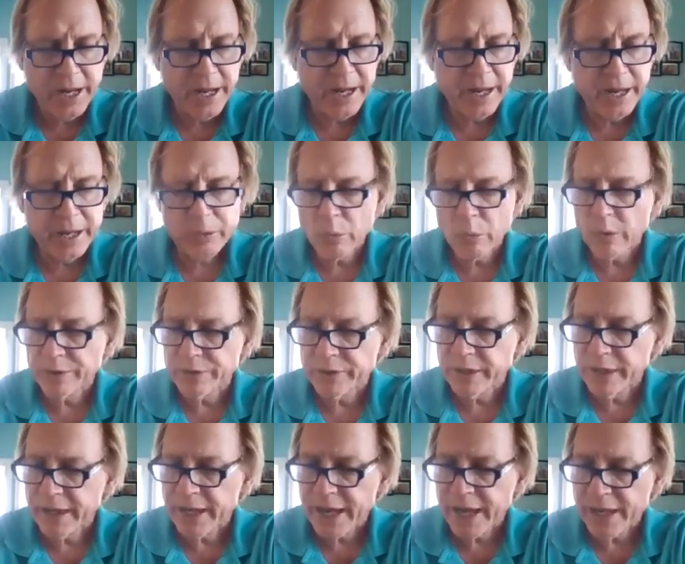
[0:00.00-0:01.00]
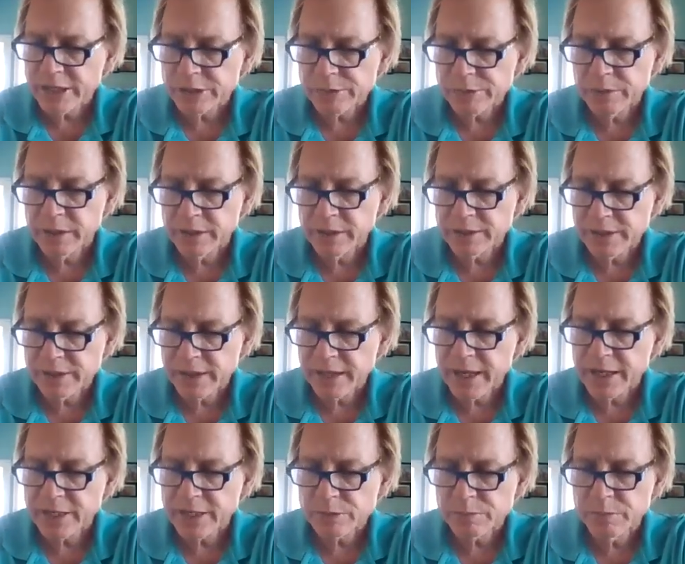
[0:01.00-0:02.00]
And what they asked me is they
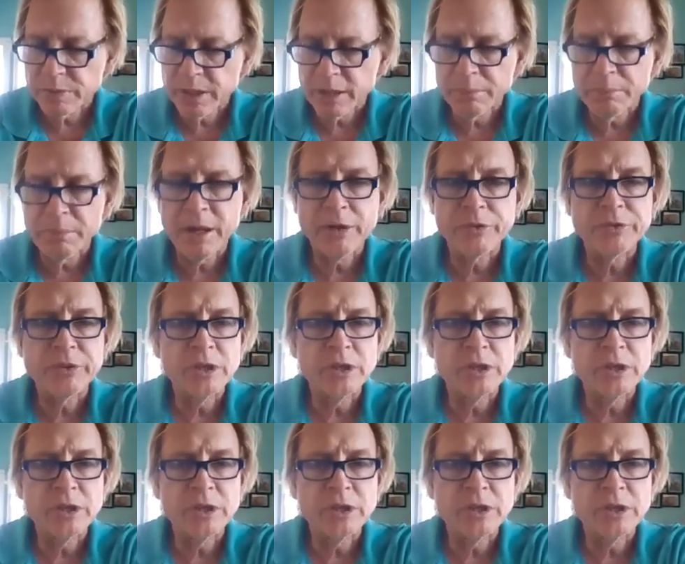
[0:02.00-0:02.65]
asked me about